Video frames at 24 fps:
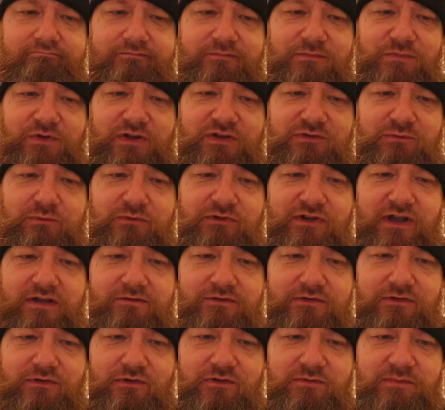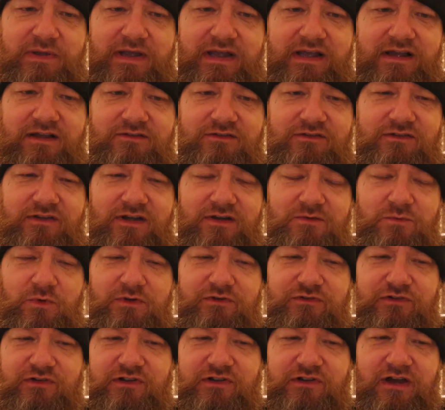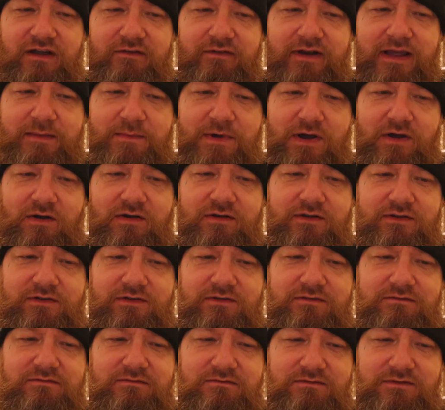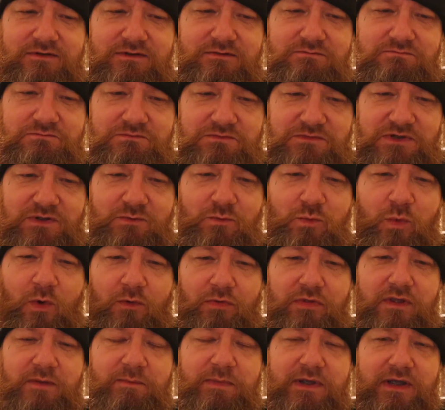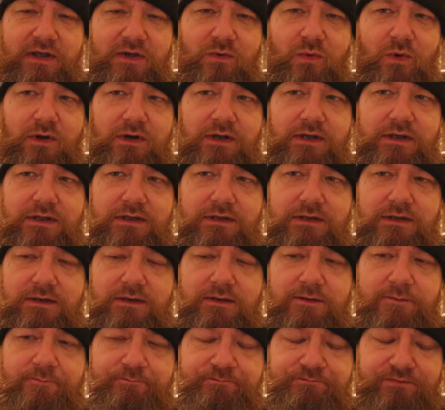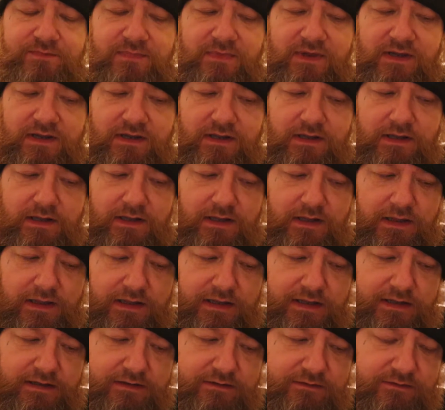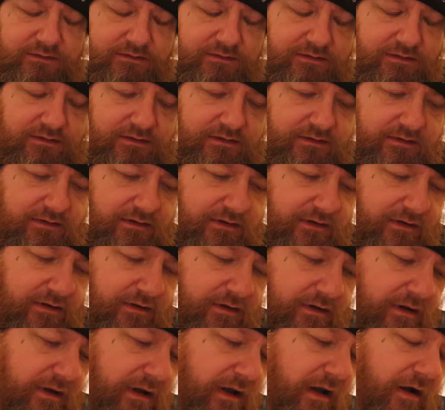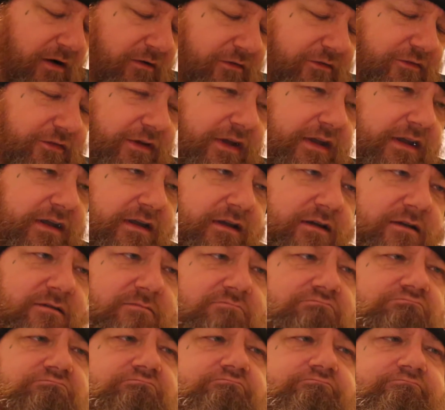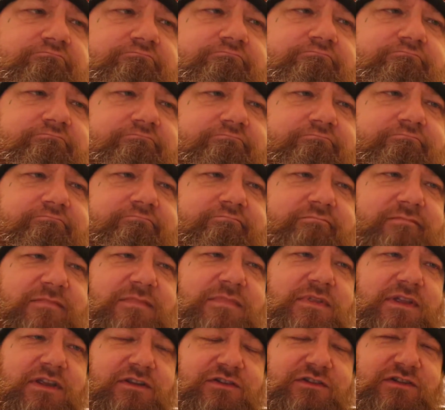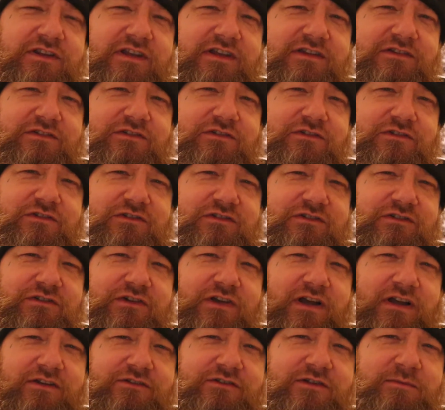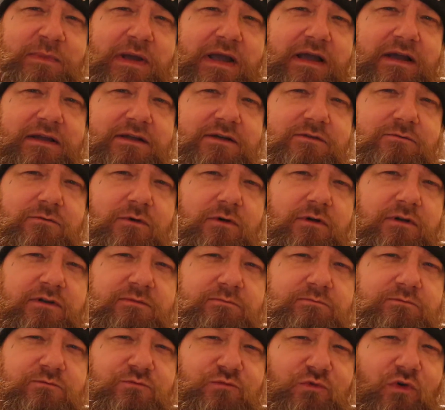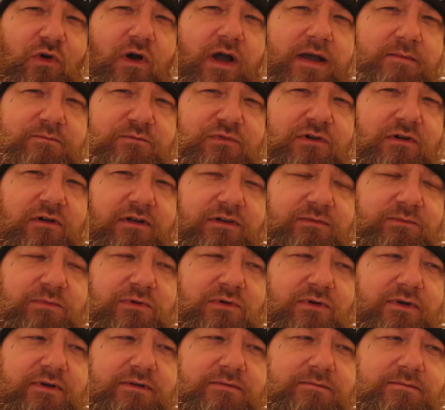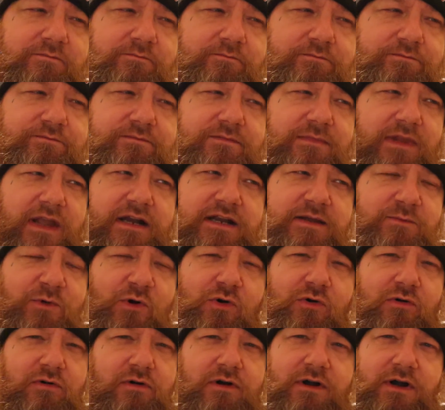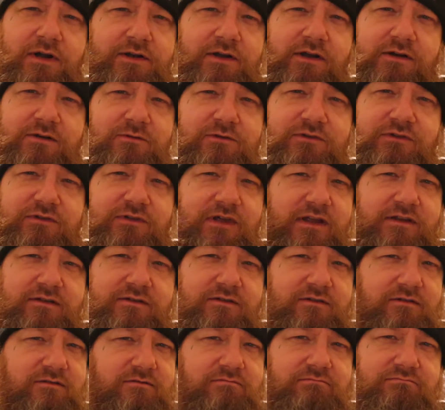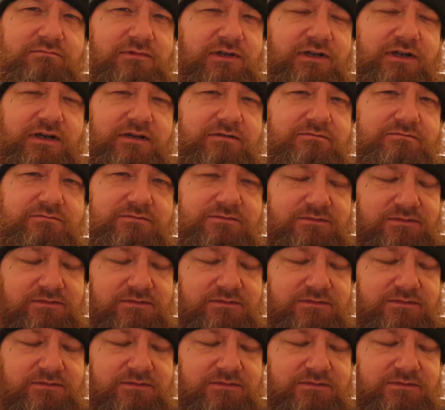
This was over £2, so once you get over that mark, you want a bit of quality. And I think this is just about at the right price point. Any more, and I'd have said, you know,